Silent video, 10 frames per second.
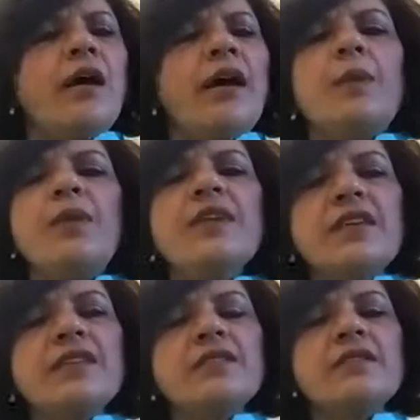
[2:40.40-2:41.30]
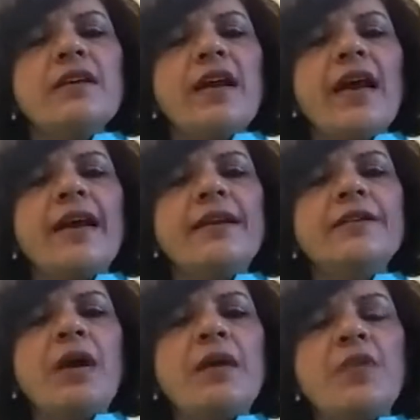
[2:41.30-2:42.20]
helplessness,
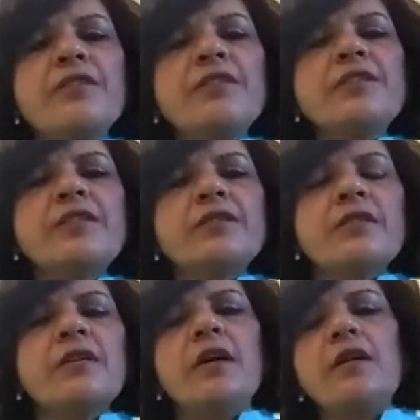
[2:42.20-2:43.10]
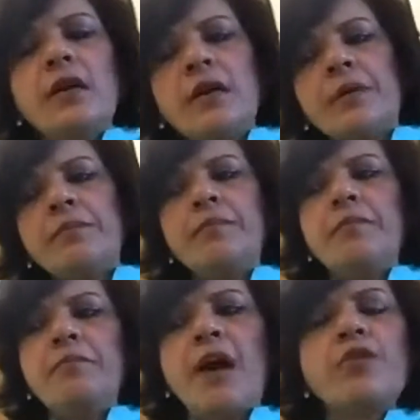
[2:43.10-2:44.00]
and my brother's
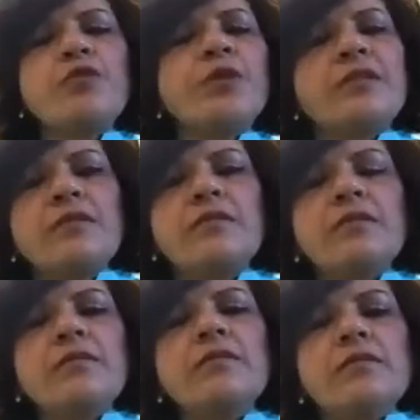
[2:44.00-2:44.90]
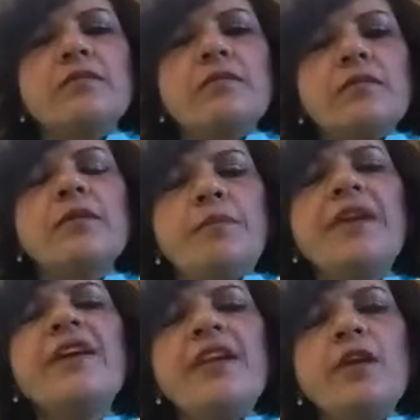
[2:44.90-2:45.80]
bout with the
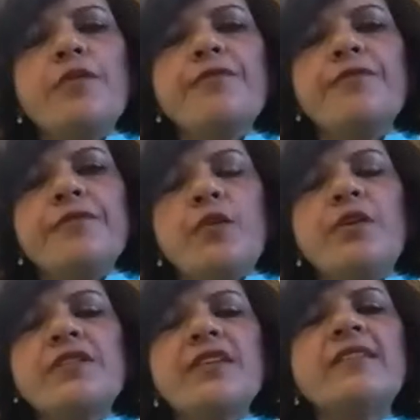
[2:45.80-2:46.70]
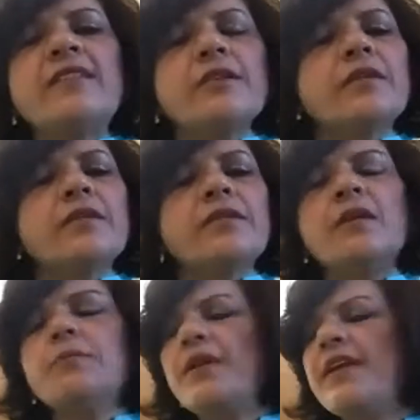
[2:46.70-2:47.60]
beginning of his cancer
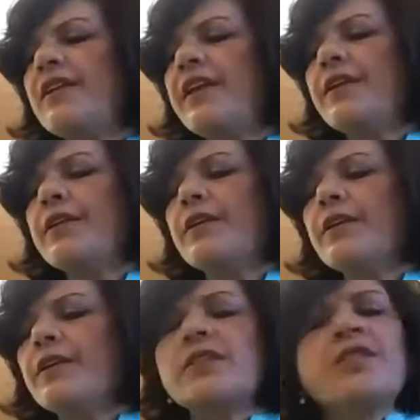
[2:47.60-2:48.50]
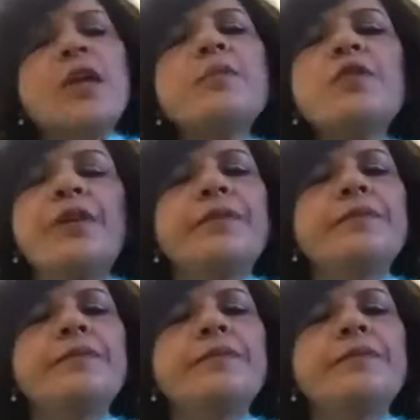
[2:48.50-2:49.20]
completely stumped me.